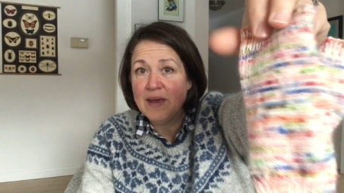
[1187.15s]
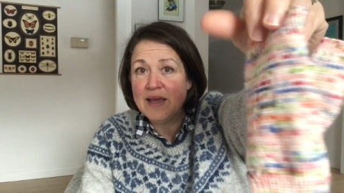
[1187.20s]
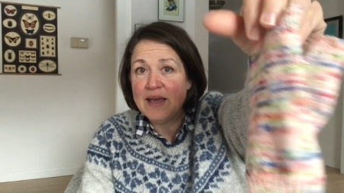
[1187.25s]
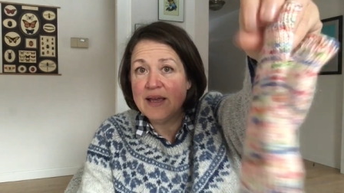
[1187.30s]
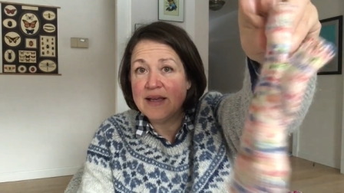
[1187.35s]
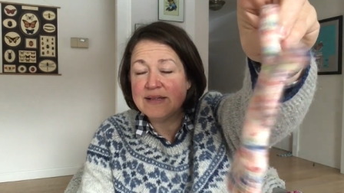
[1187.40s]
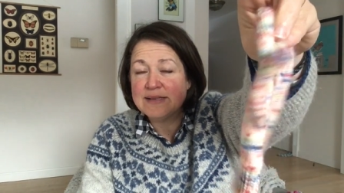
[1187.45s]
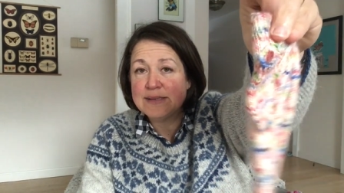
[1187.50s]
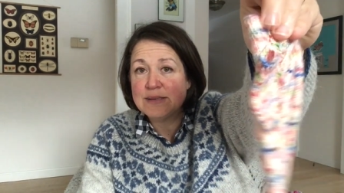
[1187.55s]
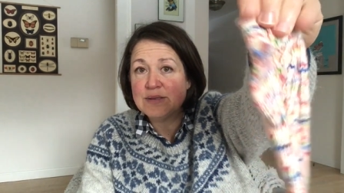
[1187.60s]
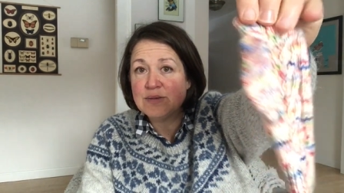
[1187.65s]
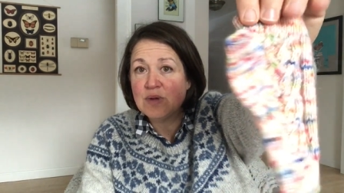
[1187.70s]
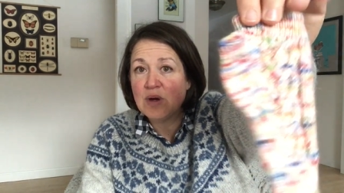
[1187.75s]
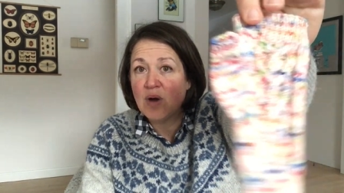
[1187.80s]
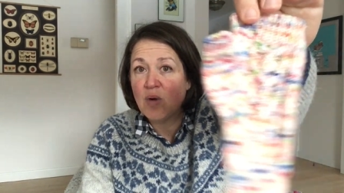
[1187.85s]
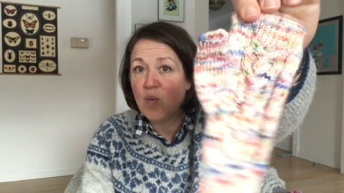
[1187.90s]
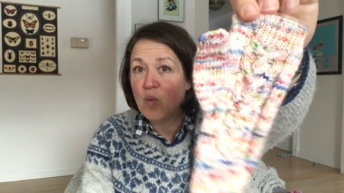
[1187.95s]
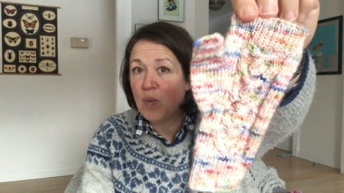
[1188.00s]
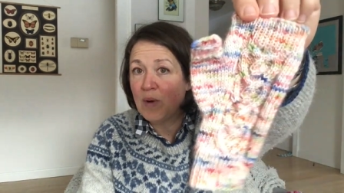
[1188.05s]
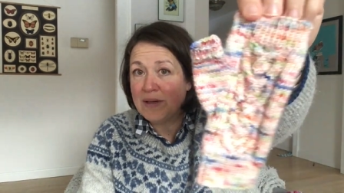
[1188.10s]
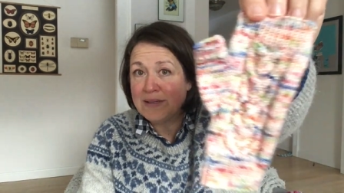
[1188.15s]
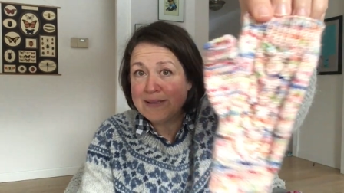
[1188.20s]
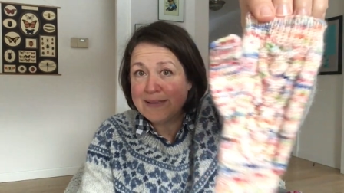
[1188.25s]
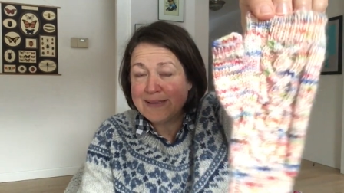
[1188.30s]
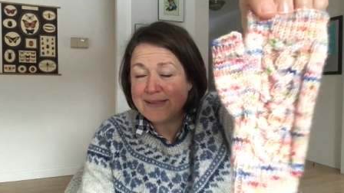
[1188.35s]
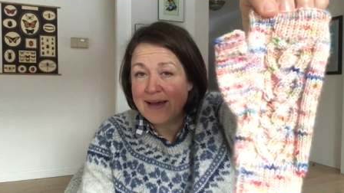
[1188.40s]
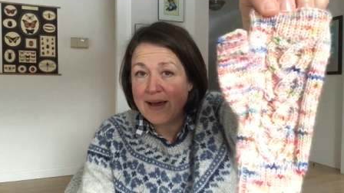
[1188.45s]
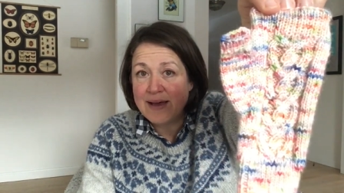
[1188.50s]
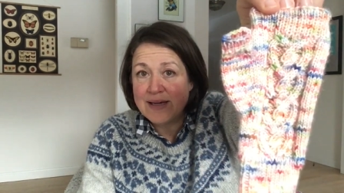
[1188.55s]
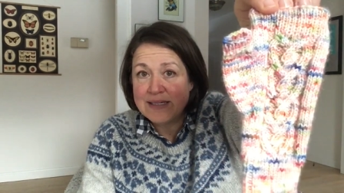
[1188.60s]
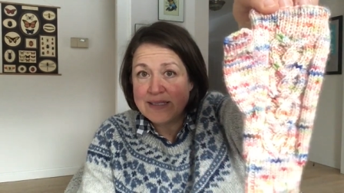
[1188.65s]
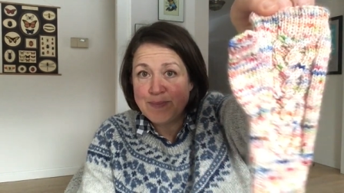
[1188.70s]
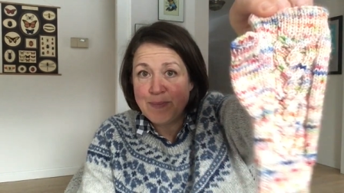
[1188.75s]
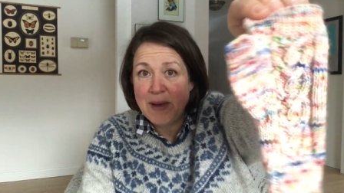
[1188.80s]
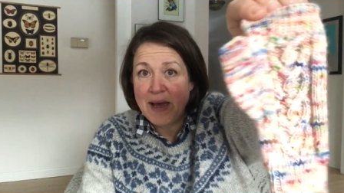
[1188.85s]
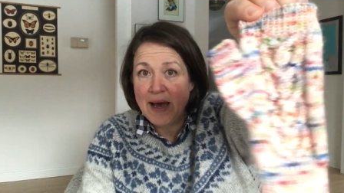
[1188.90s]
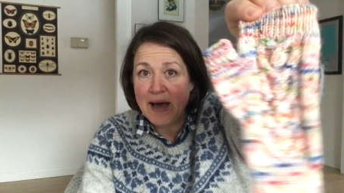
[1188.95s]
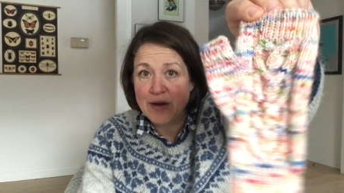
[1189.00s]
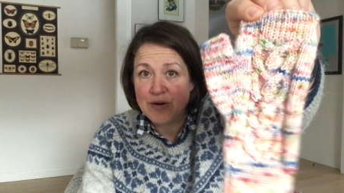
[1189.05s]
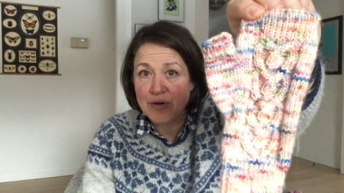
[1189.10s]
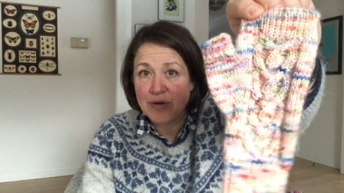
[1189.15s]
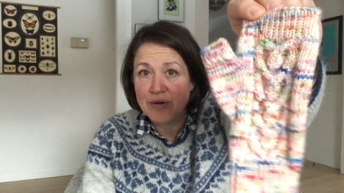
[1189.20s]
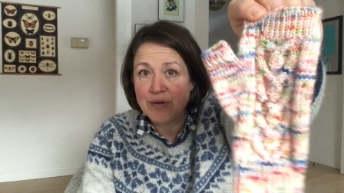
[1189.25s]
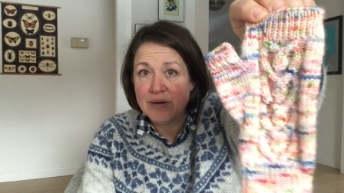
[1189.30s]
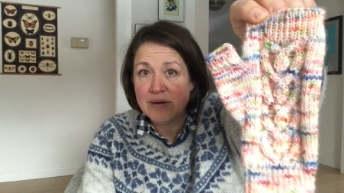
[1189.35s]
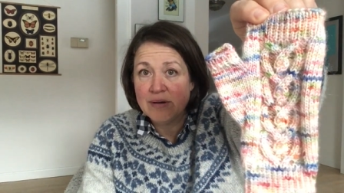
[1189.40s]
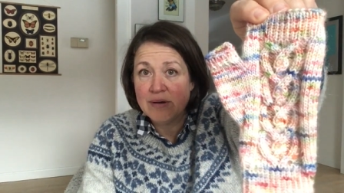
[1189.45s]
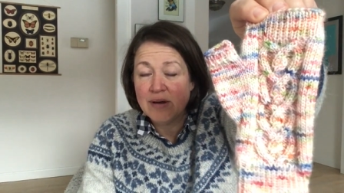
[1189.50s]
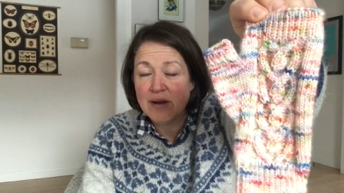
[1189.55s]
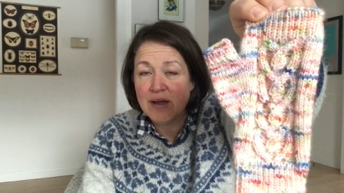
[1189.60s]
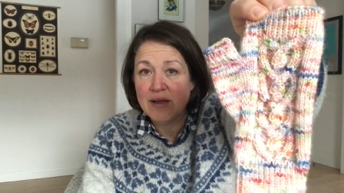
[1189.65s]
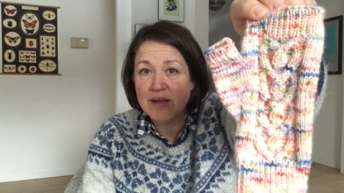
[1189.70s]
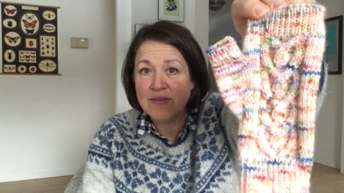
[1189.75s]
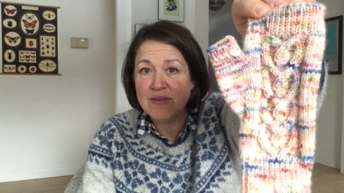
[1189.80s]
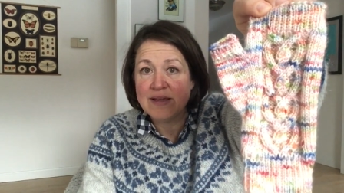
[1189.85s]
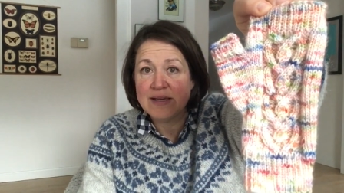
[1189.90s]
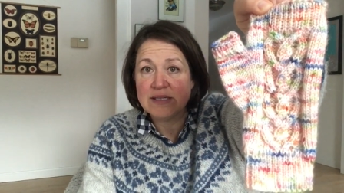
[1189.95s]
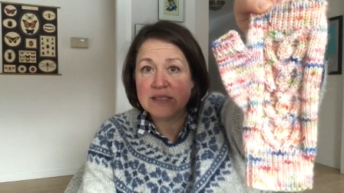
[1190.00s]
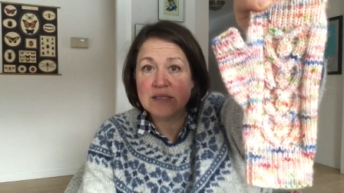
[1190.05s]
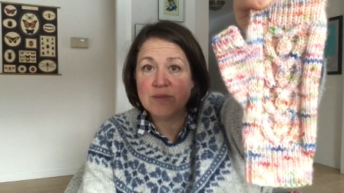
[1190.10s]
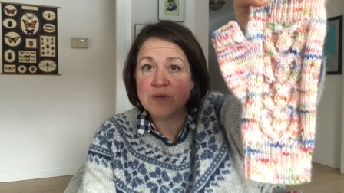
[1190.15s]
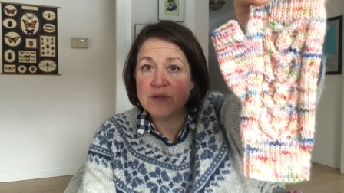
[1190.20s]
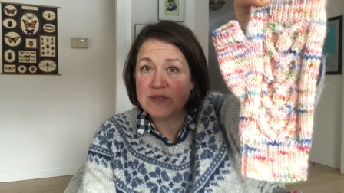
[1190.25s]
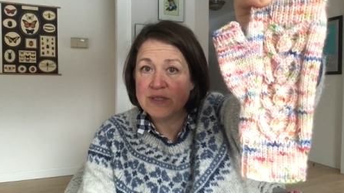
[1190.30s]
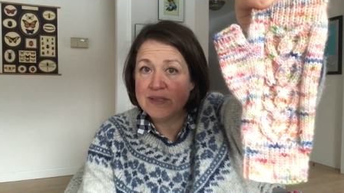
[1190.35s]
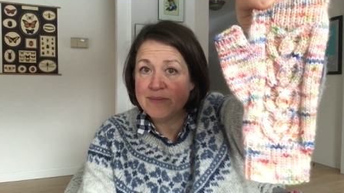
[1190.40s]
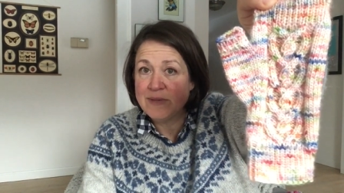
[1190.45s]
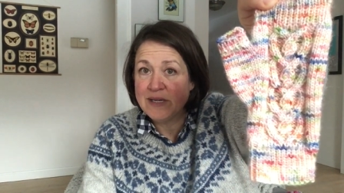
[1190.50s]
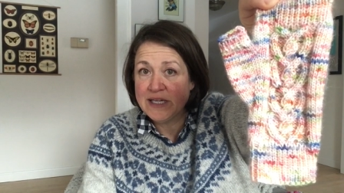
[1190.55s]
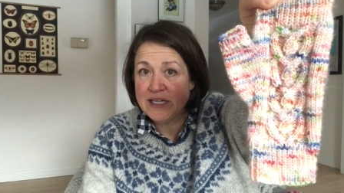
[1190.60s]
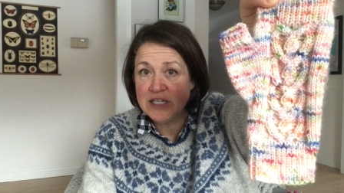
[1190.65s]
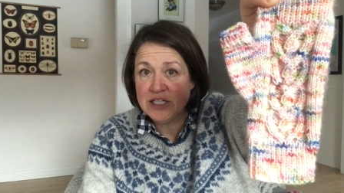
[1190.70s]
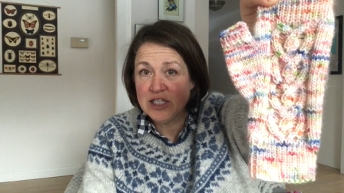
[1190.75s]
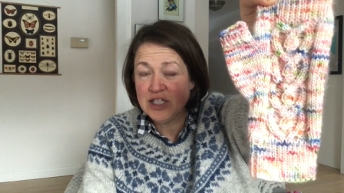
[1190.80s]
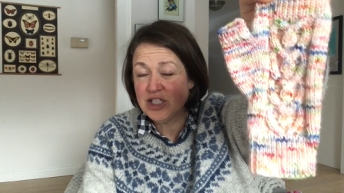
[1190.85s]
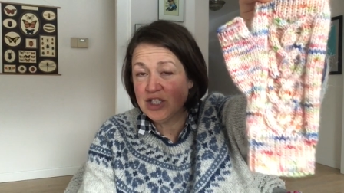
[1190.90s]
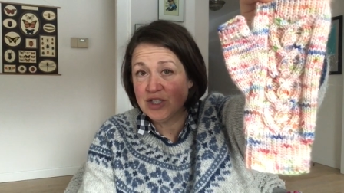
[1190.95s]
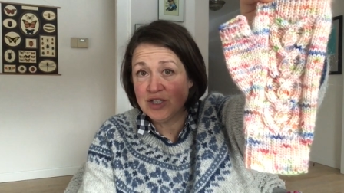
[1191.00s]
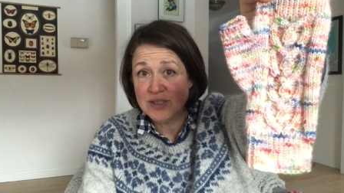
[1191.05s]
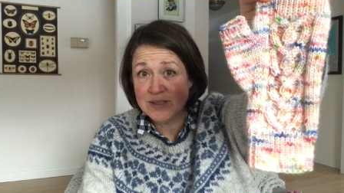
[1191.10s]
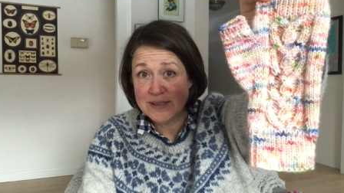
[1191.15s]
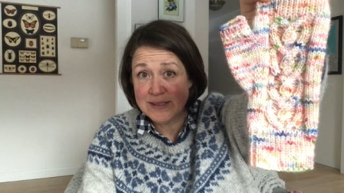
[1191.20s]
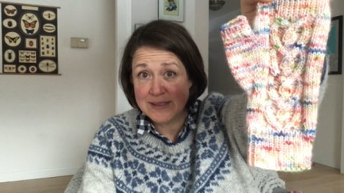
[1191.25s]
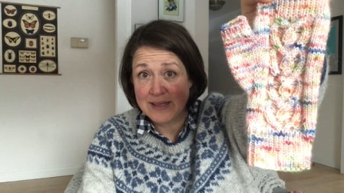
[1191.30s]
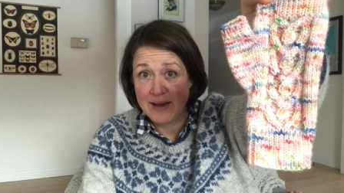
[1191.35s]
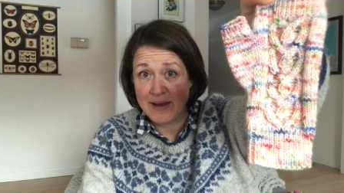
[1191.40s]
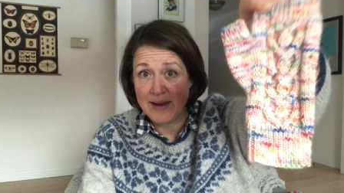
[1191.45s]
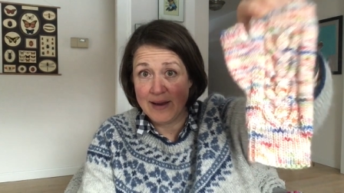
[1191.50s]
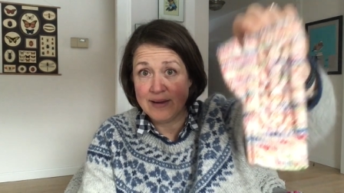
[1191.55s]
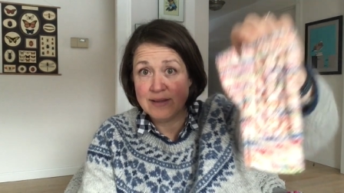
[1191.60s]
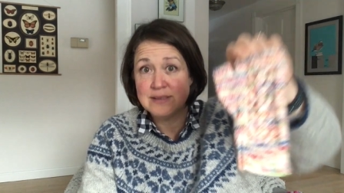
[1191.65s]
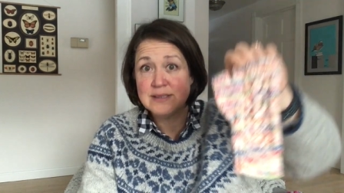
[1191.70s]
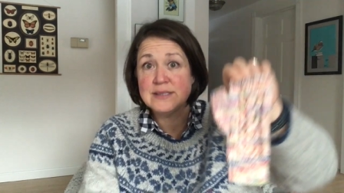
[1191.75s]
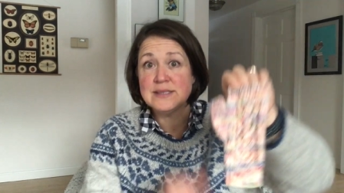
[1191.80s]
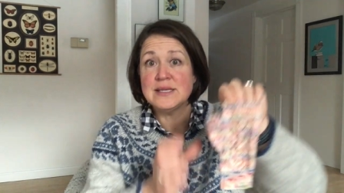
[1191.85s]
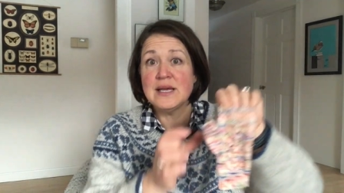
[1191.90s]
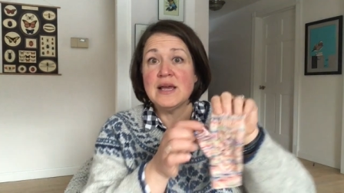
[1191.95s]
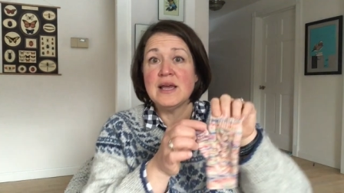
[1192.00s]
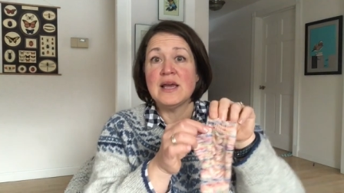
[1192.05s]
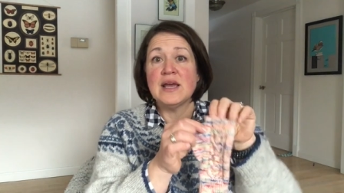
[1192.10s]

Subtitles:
It's a one-size pattern. I think it's supposed to be an adult size.